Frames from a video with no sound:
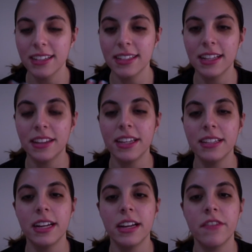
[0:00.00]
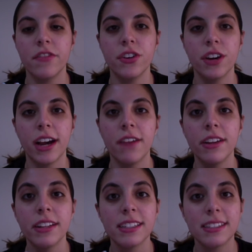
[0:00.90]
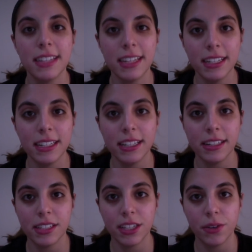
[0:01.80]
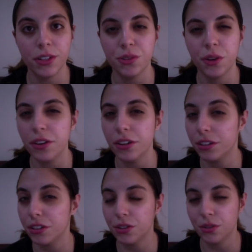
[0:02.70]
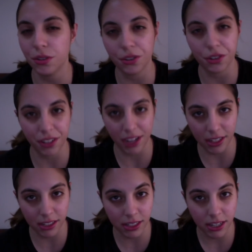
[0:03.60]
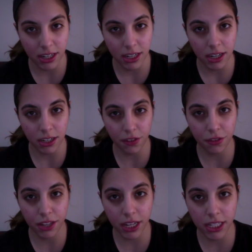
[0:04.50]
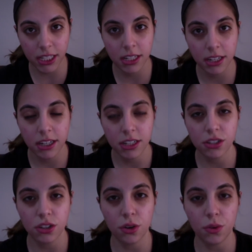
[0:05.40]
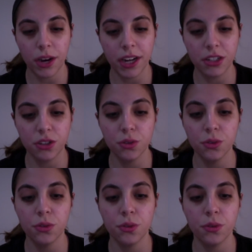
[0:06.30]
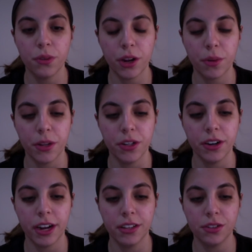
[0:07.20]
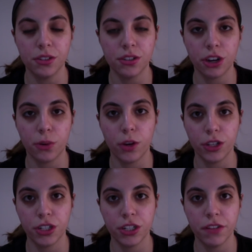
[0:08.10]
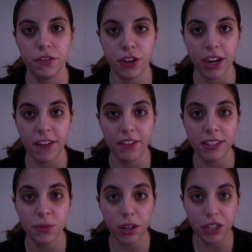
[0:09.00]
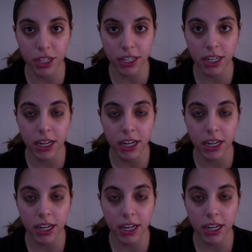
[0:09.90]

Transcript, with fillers: the thing is that if you haven't seen this series, you are not going to understand a lot of things. So I do recommend you guys to start watching it if you haven't watched it.